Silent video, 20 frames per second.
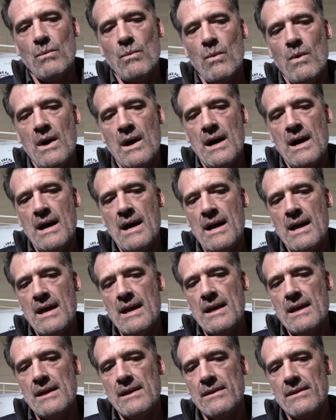
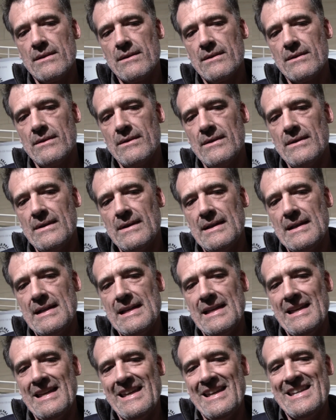why
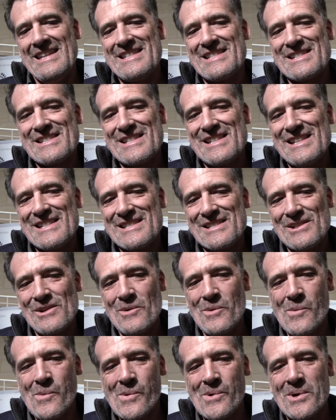he's
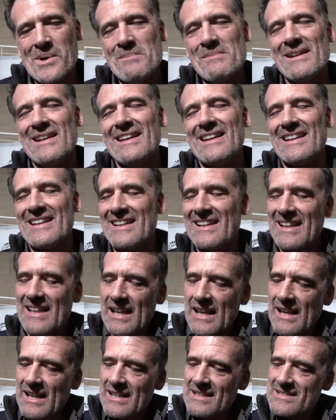so wormy, and
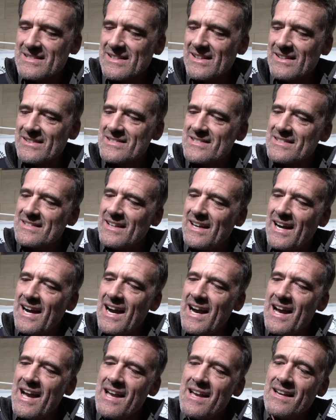it's just,
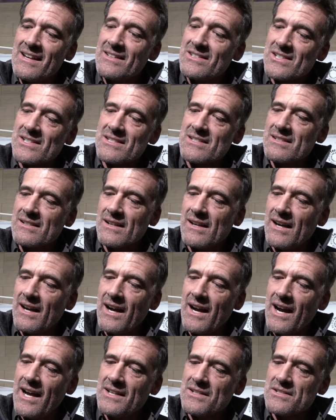I just
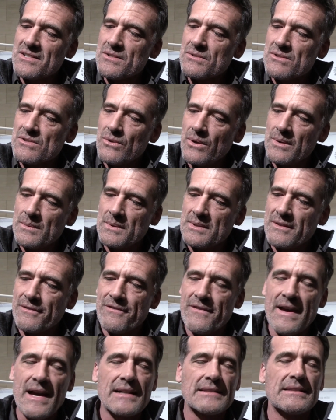toyed with the
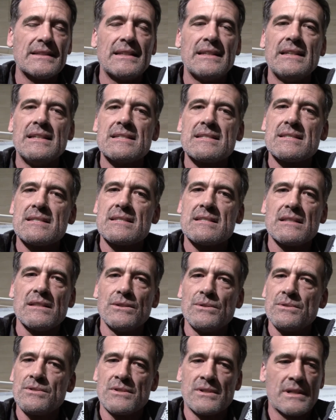fact that he's this
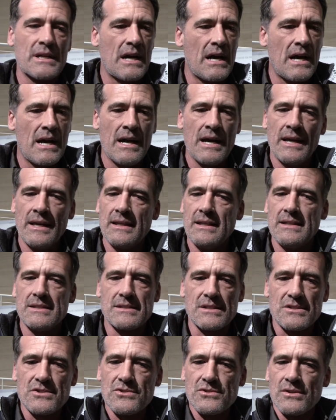loser guy,
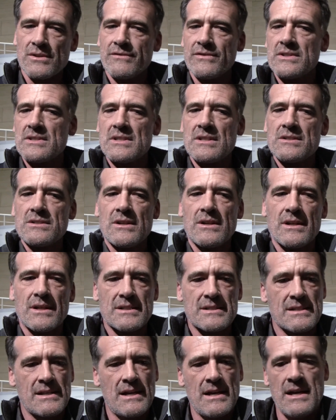he's a servant to
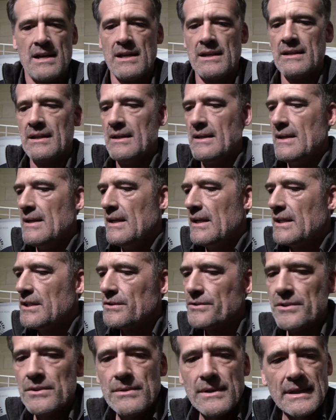Darkseid.
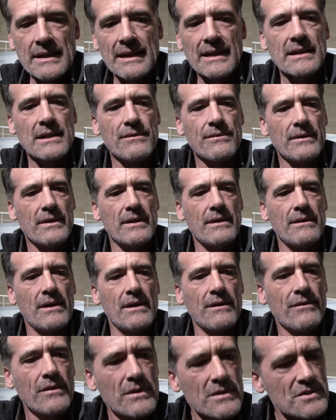He'll do, like, if
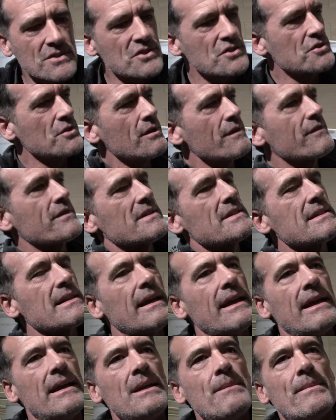you're a servant to
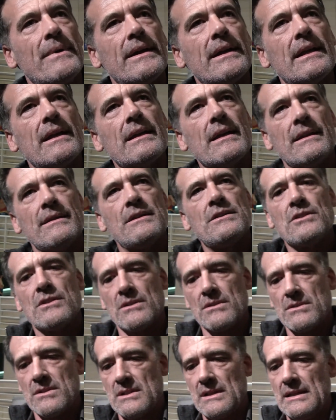anybody, and then
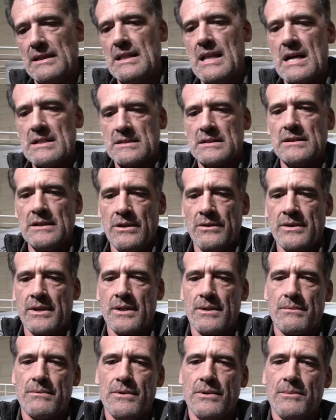you're locked alone
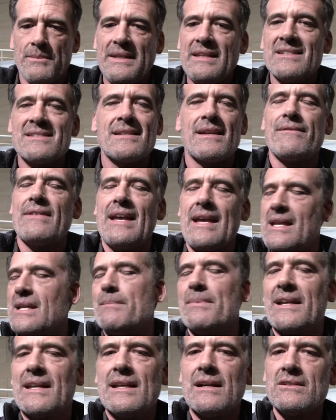in a room, he doesn't have
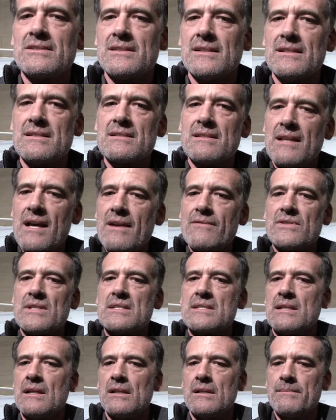anybody else in his life to
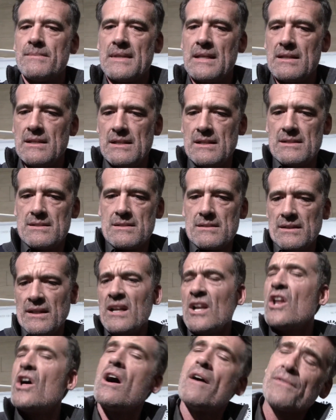tell him that he's a
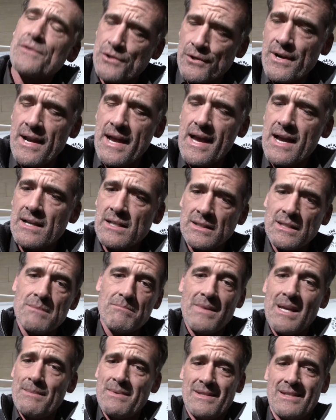little off track, and that
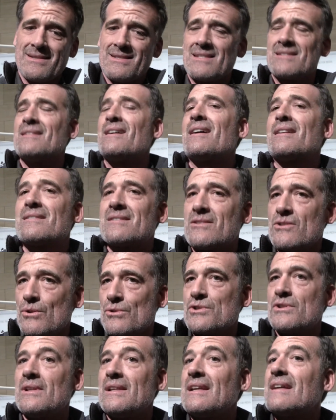maybe this is not
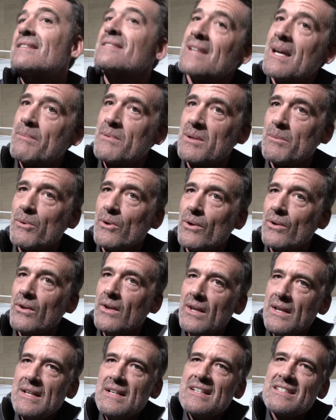socially acceptable.
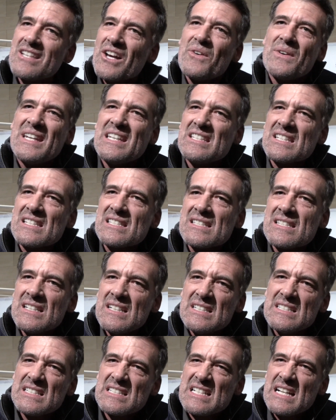So he just
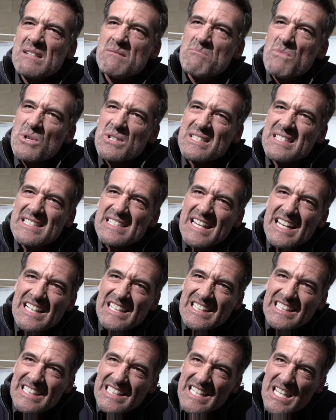got more
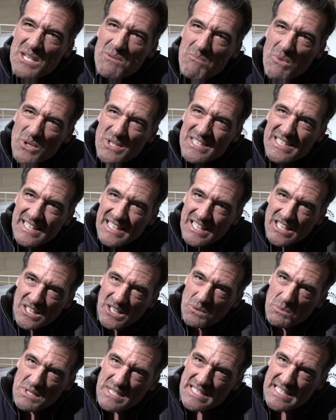cynical and more
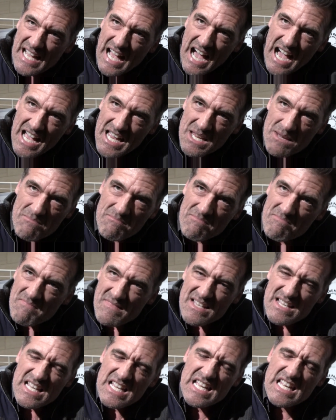cynical with
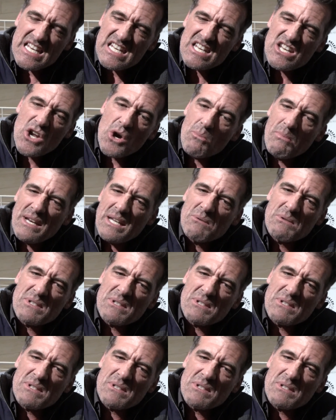time. And nobody